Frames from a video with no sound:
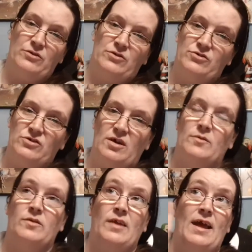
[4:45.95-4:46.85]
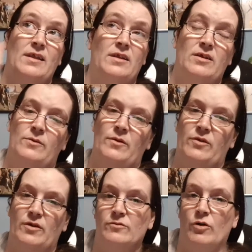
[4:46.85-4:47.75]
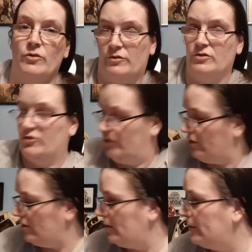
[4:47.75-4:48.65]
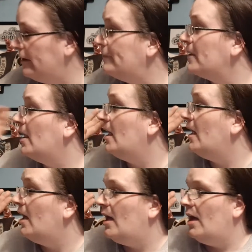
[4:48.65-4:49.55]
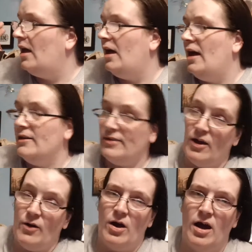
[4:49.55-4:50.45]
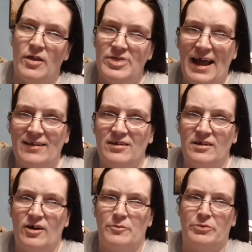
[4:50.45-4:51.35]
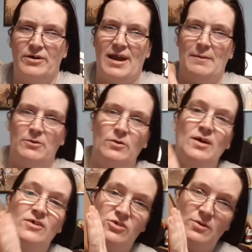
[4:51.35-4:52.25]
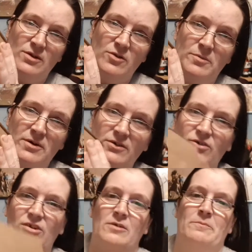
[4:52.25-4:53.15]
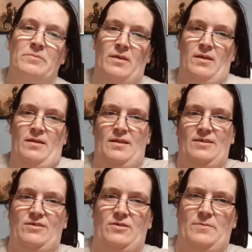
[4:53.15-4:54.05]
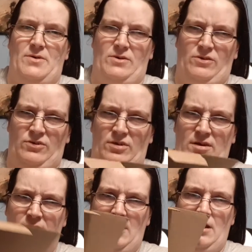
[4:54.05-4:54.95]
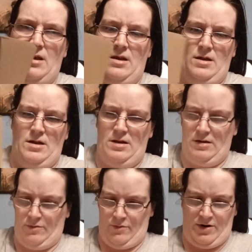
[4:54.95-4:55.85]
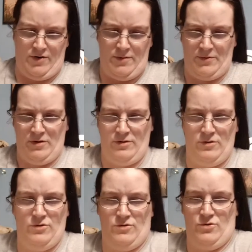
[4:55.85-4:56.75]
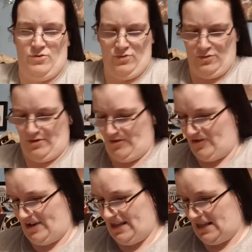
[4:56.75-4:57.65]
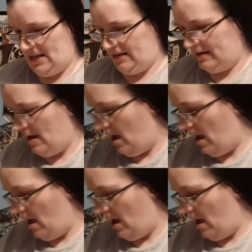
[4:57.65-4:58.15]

cushion covers, and they're the only ones that are Ron cushions at the moment. So, that's a lot of preamble. Should we do the box? Let's do the box. And we're open. Ooh, there are shiny things.